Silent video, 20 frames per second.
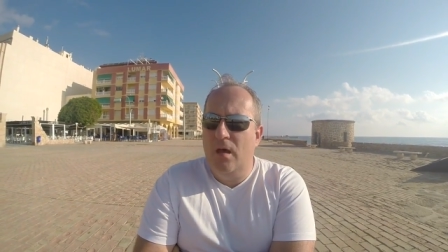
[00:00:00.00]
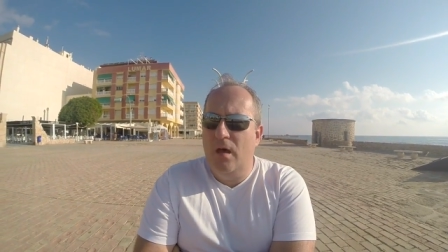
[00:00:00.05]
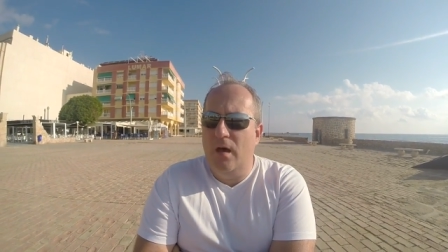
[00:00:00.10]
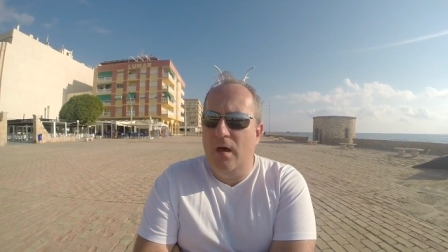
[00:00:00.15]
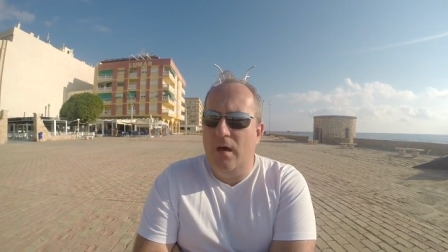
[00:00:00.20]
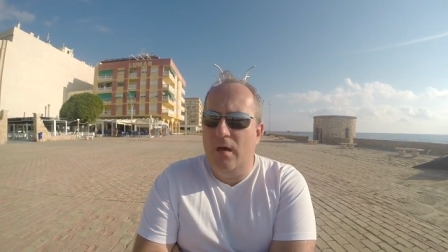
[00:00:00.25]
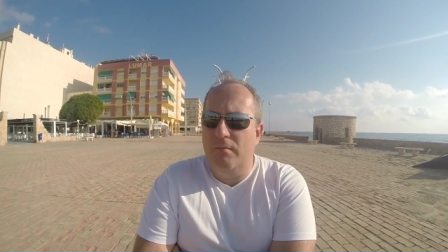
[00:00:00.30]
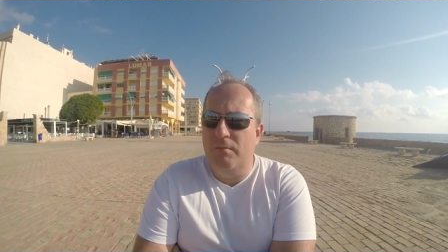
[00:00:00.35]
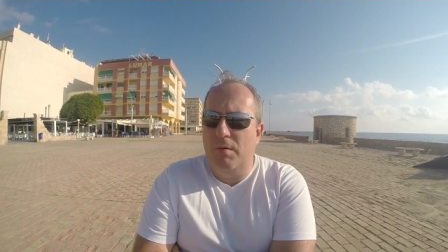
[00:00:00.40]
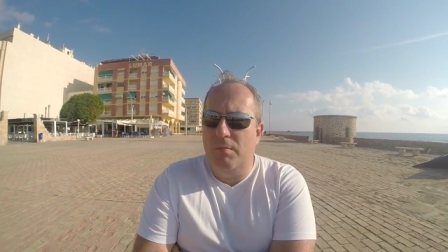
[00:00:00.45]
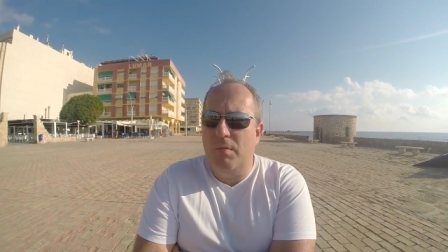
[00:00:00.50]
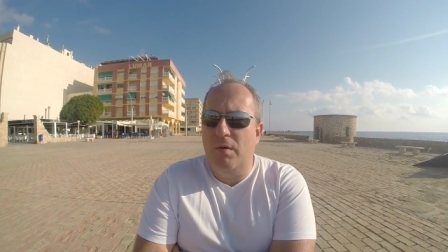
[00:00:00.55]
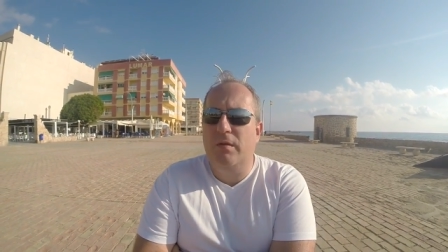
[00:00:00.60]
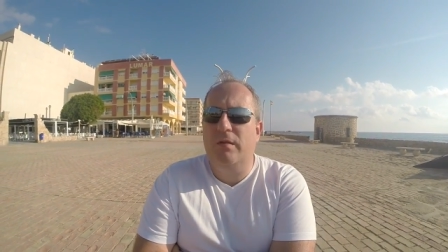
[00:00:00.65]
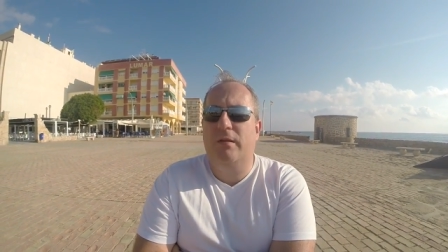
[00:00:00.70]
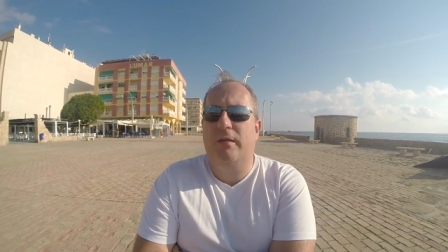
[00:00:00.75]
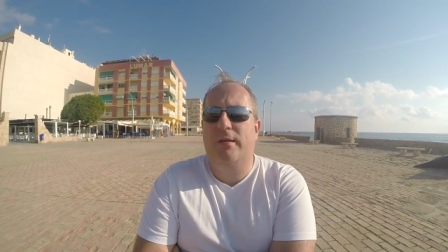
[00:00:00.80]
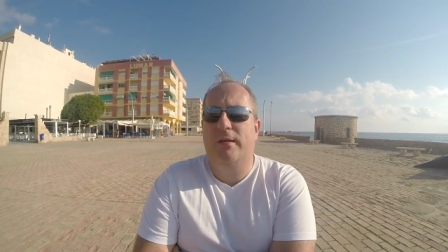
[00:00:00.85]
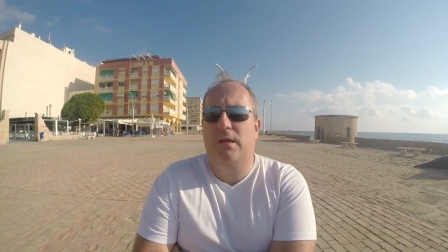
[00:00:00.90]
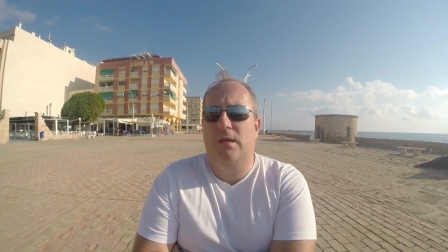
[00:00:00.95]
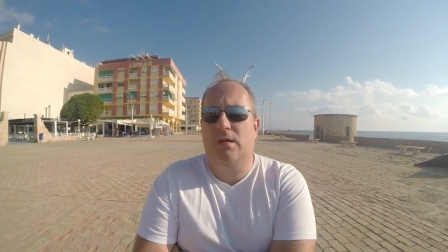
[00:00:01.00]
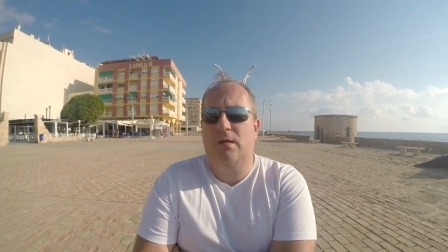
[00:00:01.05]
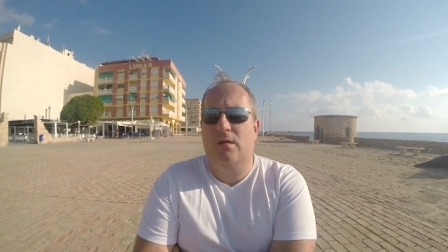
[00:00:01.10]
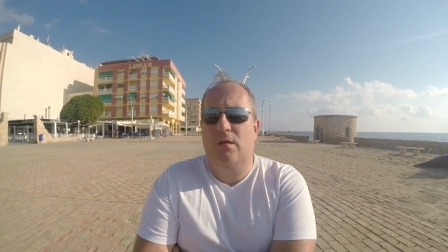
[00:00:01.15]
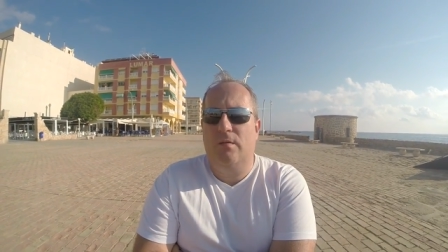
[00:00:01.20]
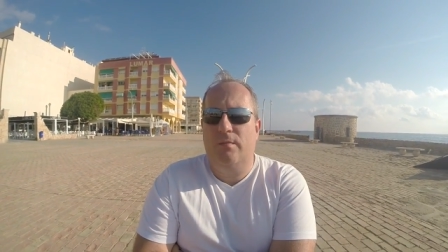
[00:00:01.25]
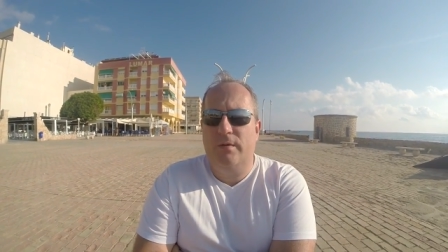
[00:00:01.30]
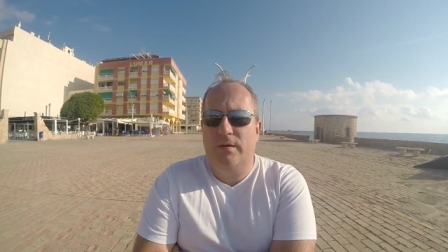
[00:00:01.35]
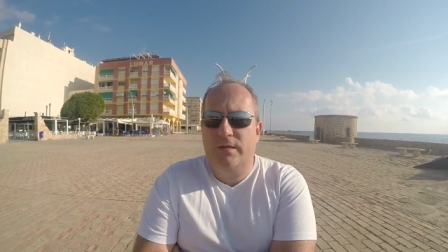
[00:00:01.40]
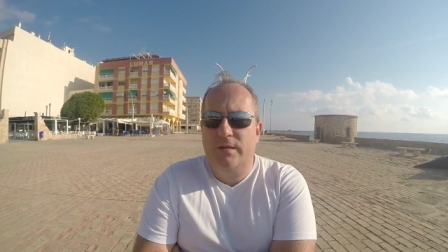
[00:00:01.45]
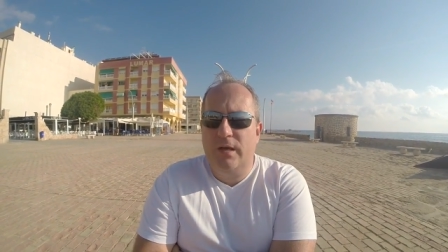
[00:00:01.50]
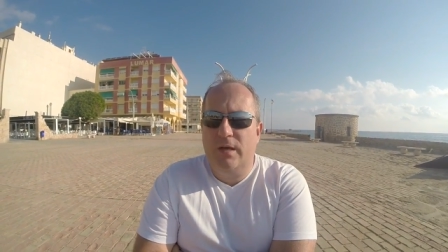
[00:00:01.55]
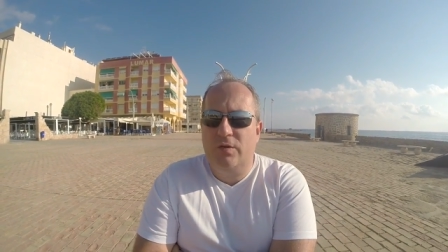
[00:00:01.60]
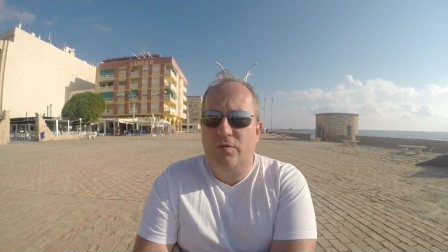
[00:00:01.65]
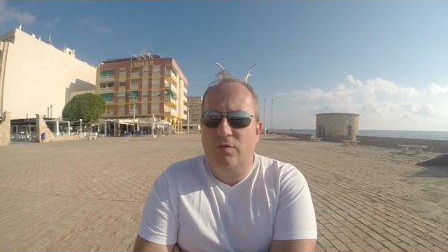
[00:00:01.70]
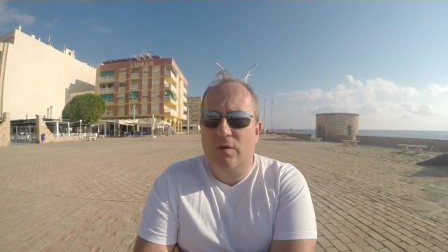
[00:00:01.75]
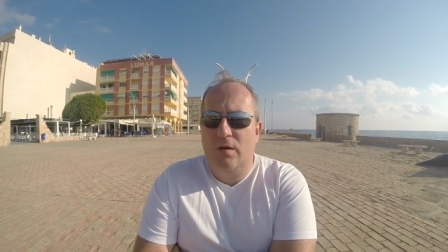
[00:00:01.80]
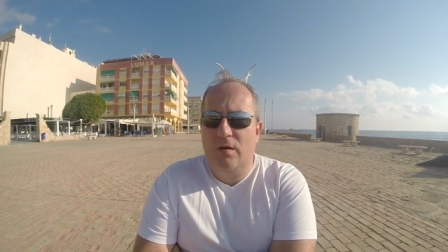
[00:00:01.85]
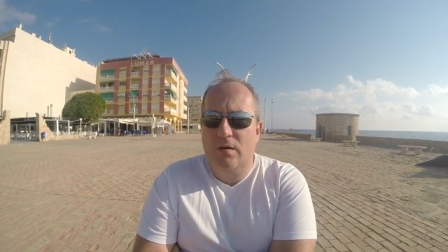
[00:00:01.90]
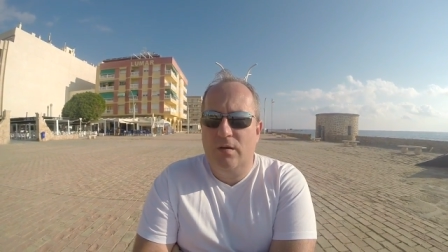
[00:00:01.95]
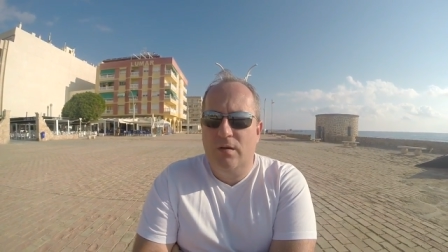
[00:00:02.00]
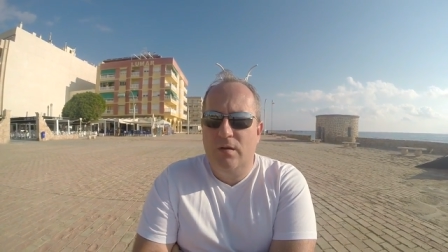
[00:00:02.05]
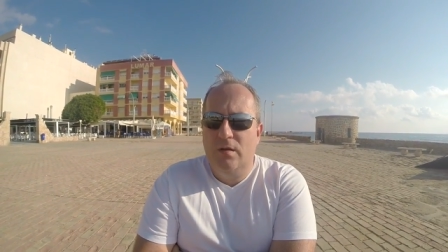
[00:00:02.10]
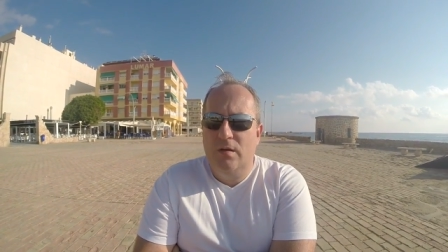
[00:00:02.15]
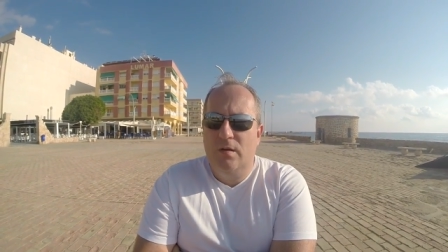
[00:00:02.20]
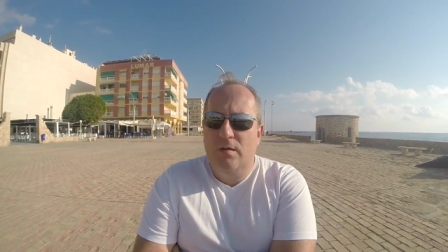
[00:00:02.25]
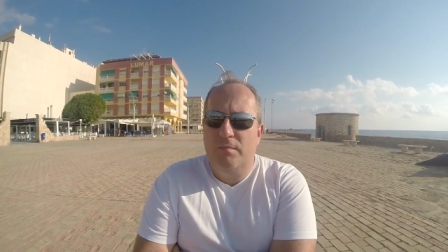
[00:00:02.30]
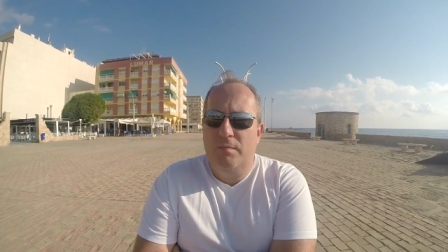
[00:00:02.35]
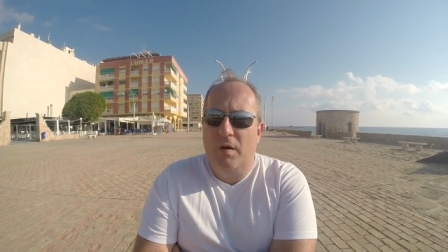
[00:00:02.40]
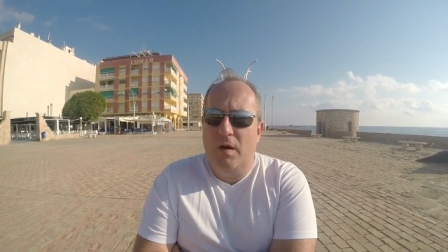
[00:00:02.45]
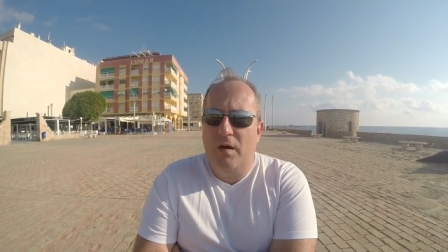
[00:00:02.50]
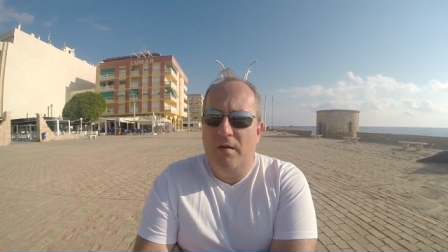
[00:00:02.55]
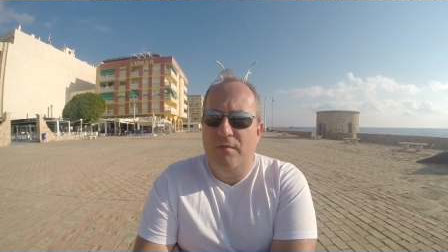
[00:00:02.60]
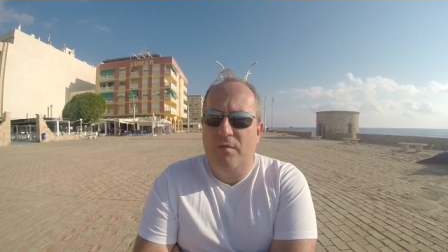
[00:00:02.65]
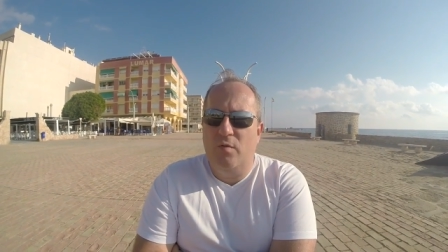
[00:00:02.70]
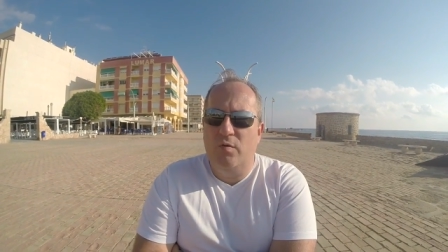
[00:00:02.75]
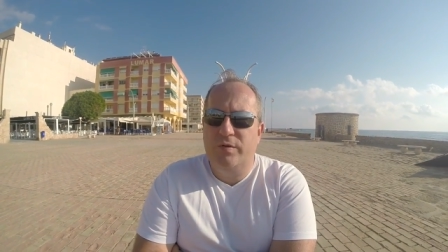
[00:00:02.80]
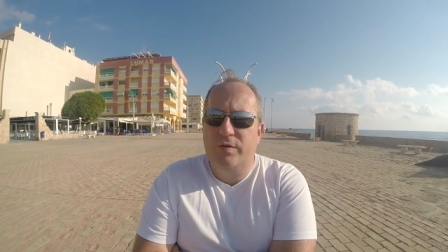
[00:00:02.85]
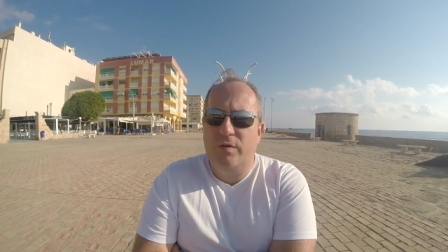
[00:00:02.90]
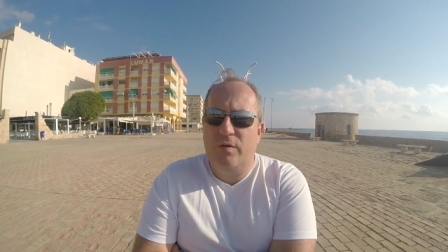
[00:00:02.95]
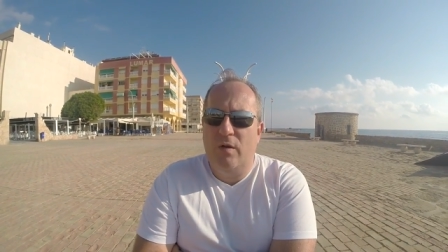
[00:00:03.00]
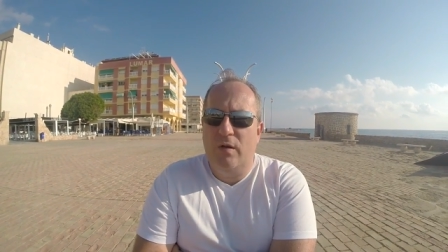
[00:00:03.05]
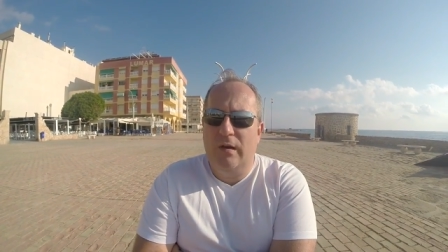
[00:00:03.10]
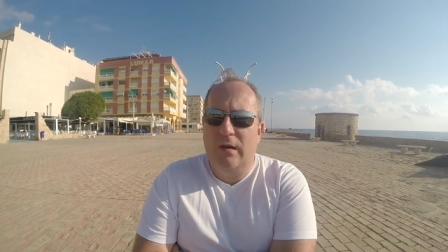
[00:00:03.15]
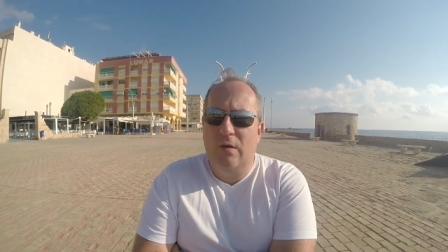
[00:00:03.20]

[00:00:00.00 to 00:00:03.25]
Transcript: my monthly income, etc. But I've also got